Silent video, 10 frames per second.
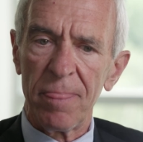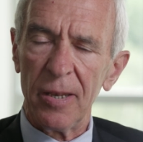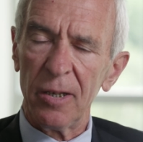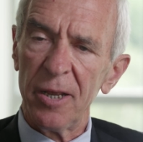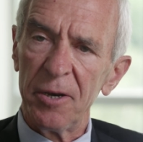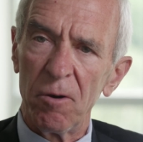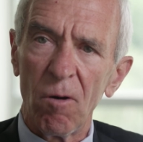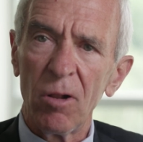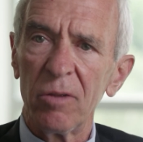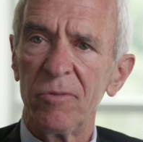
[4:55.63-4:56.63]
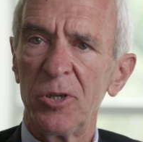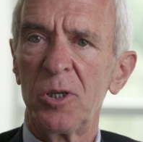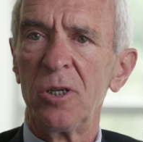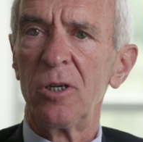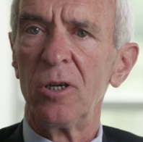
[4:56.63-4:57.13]
It led all of us
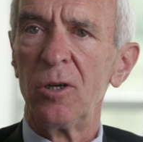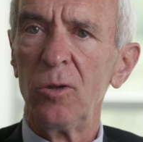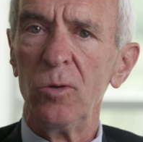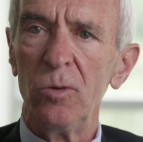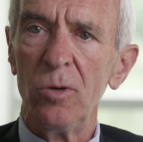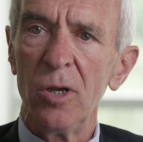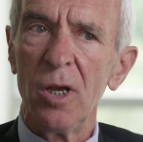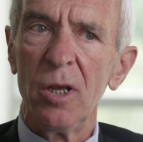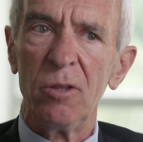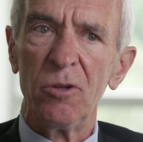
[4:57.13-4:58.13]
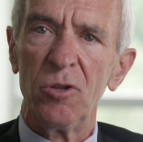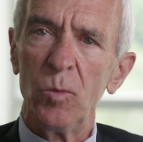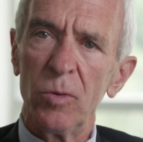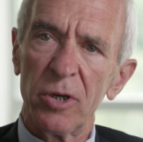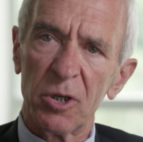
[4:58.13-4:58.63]
to conclude that there
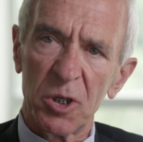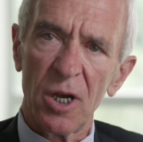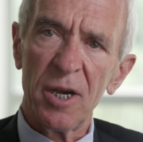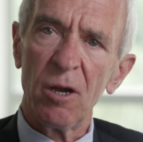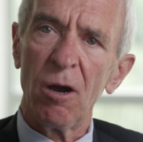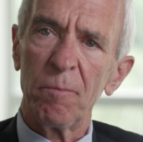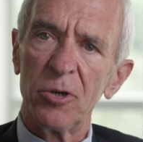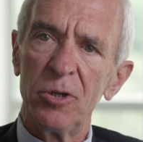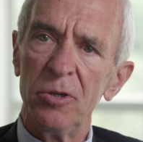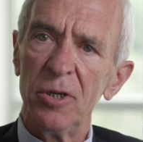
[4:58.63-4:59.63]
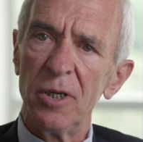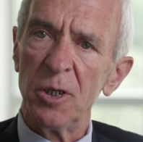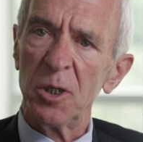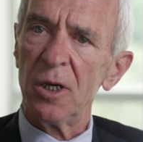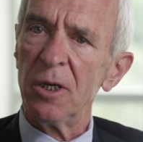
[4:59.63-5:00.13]
were exciting
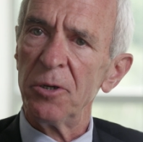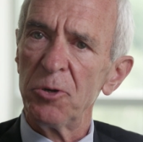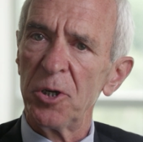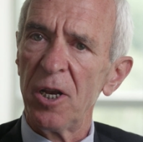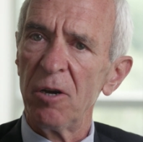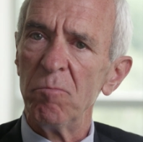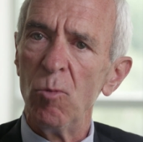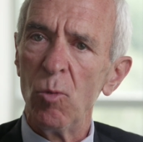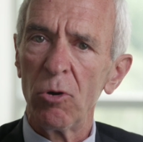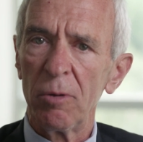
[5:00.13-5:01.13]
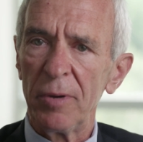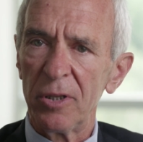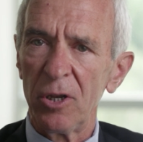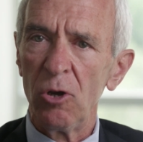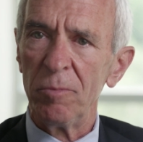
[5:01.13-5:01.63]
opportunities to understand more about
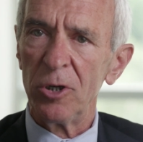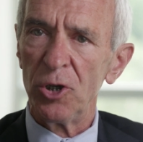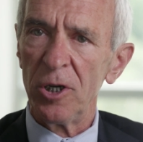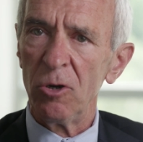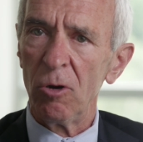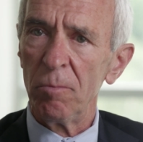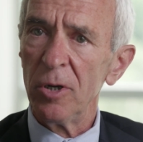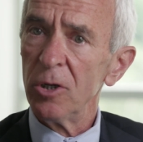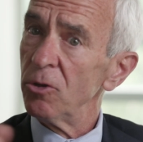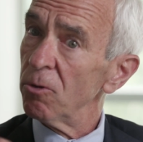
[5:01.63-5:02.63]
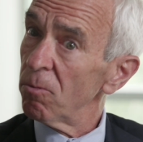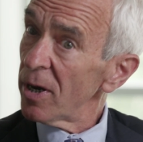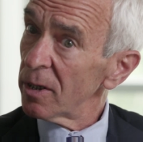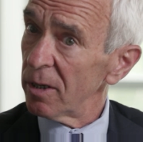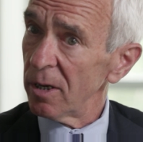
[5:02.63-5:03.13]
the human genome
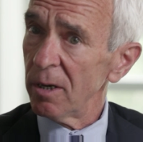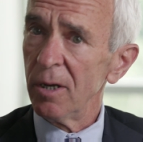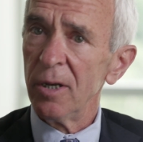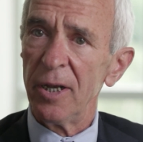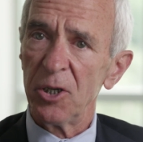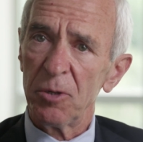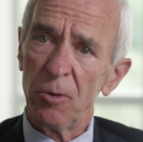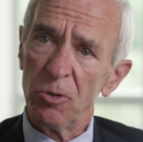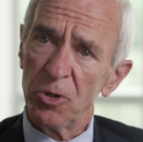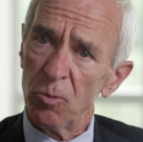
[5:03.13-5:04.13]
directly as opposed to